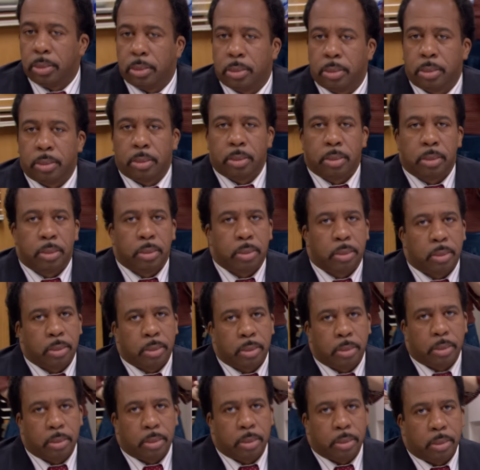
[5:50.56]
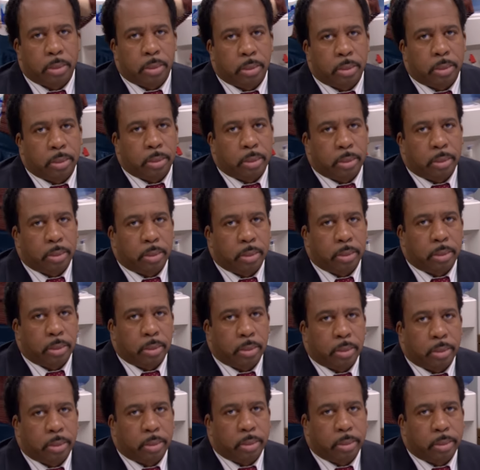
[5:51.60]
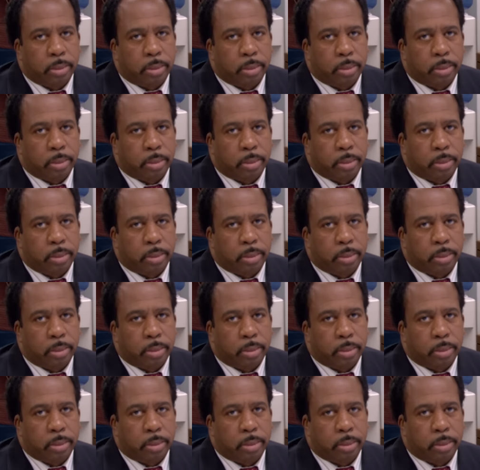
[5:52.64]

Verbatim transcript: And I have one more.